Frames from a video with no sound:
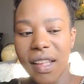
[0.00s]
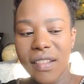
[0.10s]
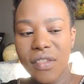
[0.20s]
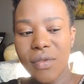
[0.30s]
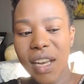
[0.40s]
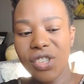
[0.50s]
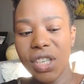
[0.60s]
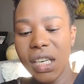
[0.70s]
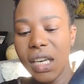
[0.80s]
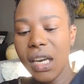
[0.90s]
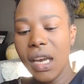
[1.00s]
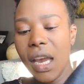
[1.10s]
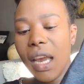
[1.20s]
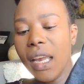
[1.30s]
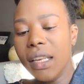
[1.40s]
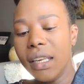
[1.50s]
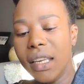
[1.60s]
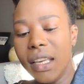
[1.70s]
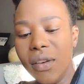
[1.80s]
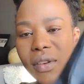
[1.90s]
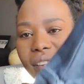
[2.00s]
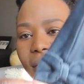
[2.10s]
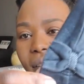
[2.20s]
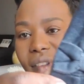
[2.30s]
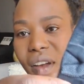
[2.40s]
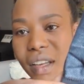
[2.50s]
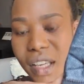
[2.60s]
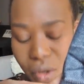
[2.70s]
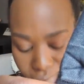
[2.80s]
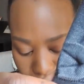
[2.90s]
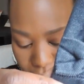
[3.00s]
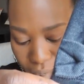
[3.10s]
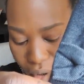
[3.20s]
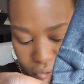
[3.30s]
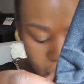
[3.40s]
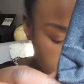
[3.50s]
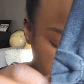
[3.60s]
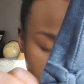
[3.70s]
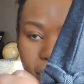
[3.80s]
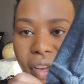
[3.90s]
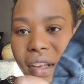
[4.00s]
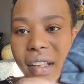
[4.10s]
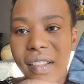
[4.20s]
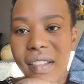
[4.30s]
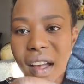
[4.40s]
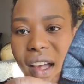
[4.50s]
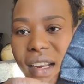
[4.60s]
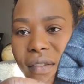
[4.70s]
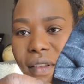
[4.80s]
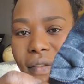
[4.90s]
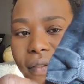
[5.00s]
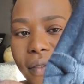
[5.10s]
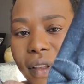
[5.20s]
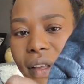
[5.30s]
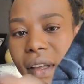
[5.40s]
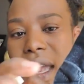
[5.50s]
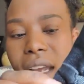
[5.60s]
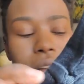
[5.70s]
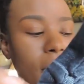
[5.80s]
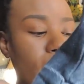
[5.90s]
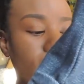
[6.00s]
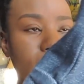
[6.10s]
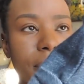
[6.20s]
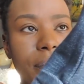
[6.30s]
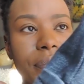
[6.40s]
that's stretchy and cute. This one's got cute little bows on the side of the, the ankle part.